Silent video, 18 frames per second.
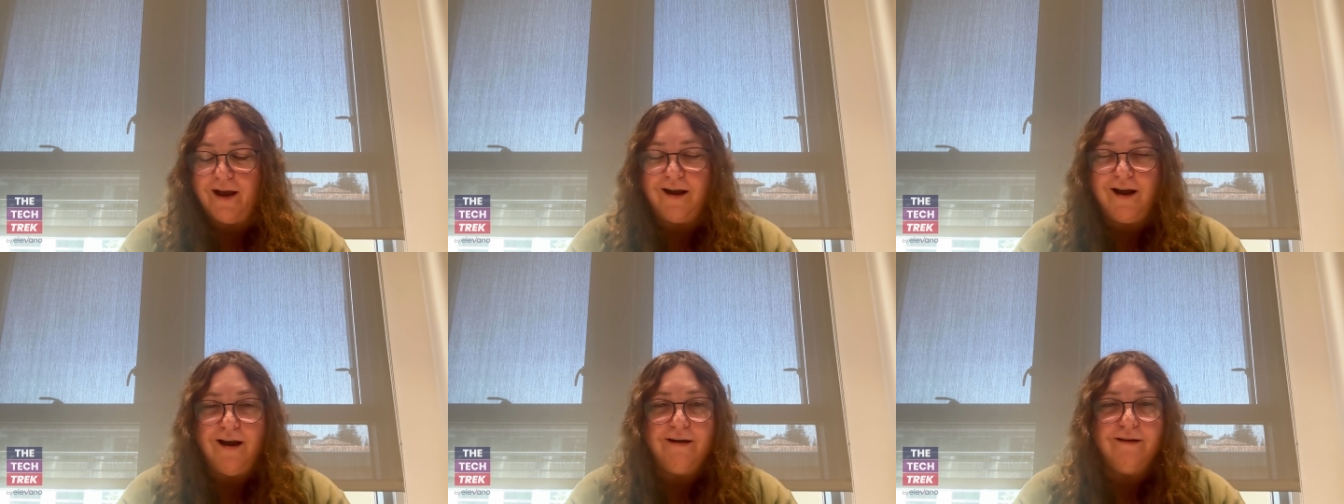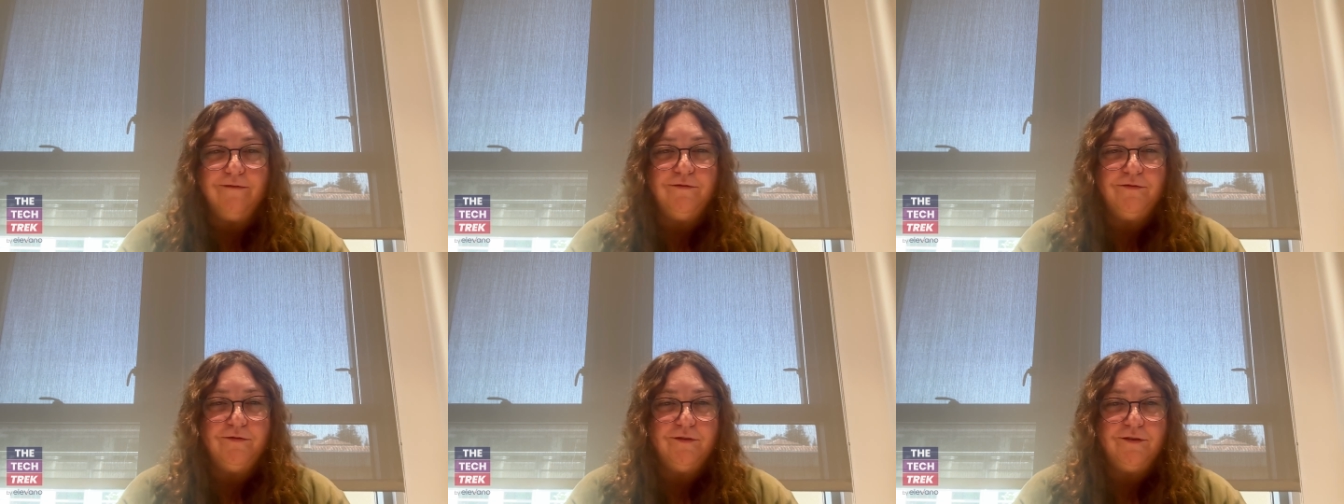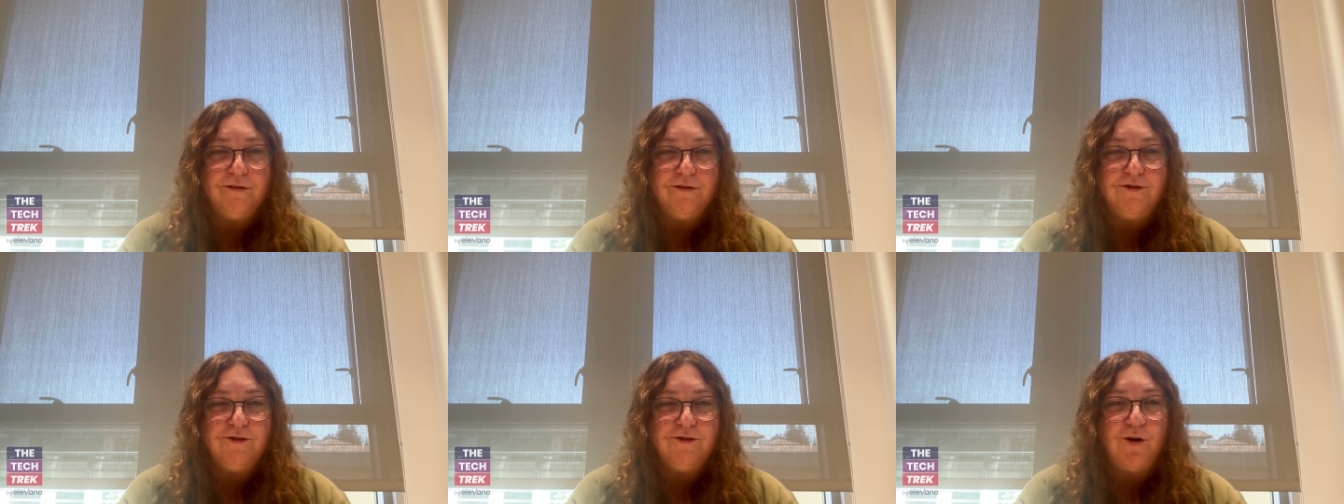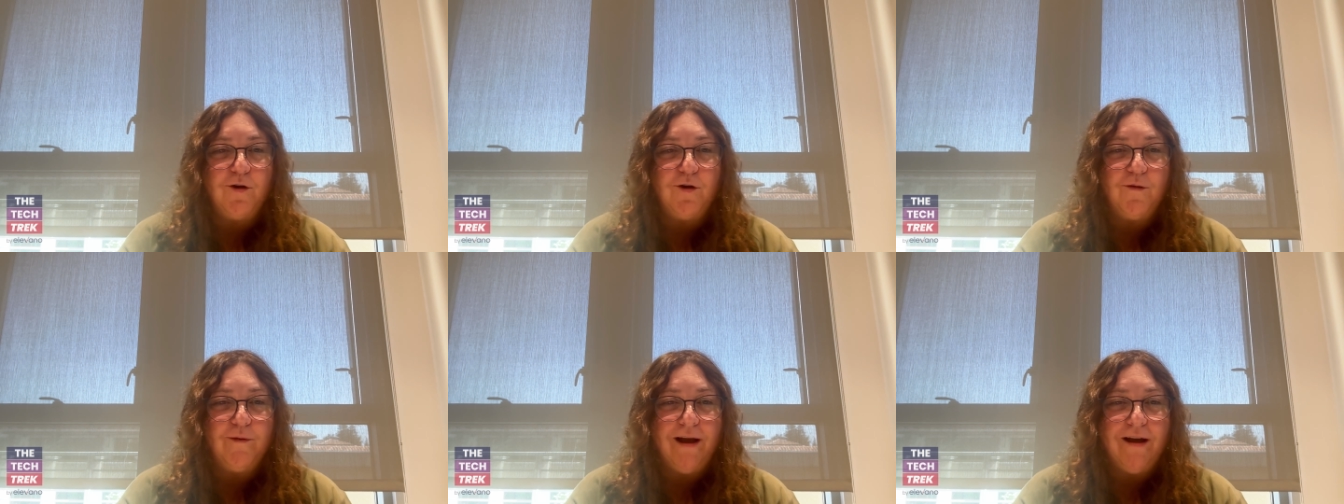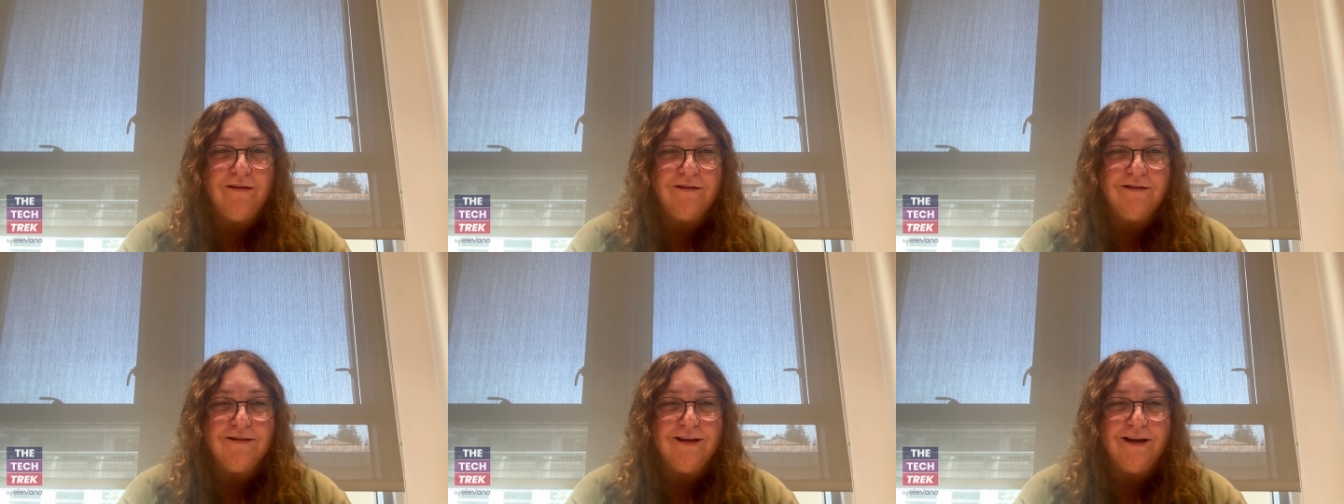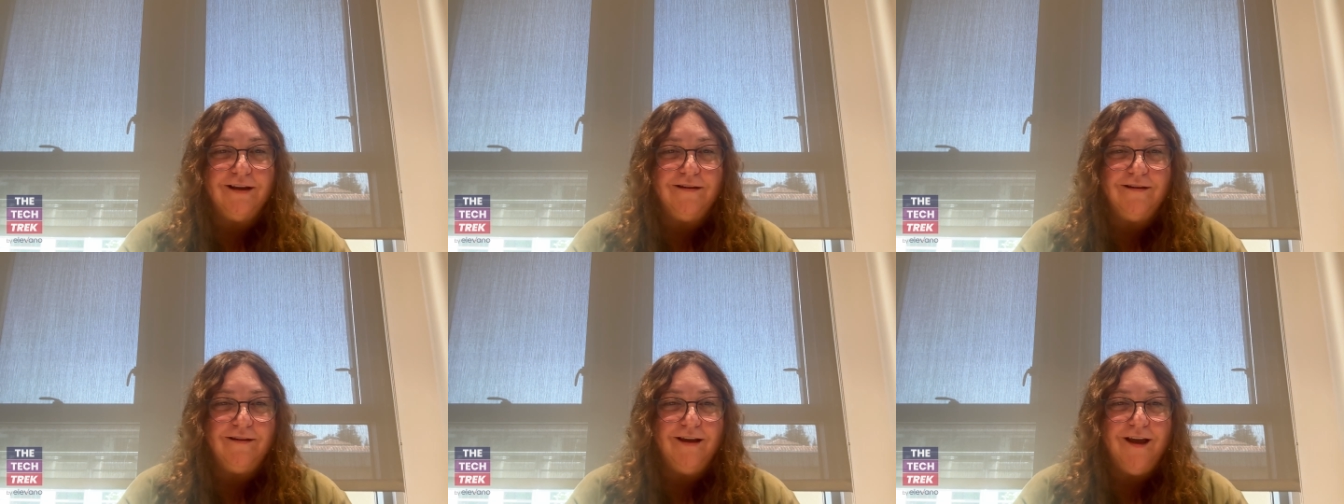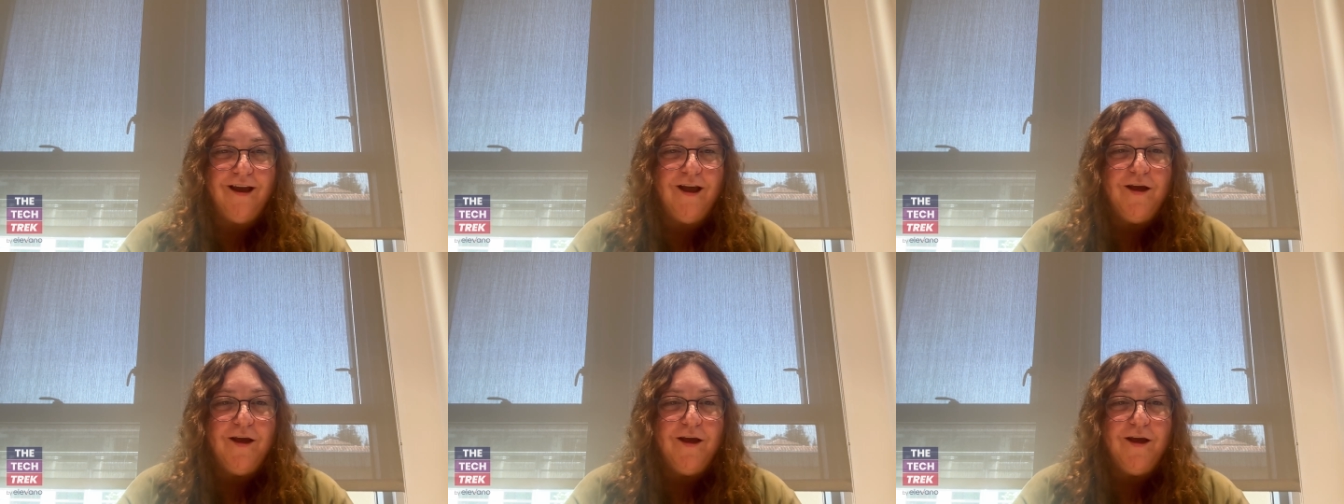kind of joke around that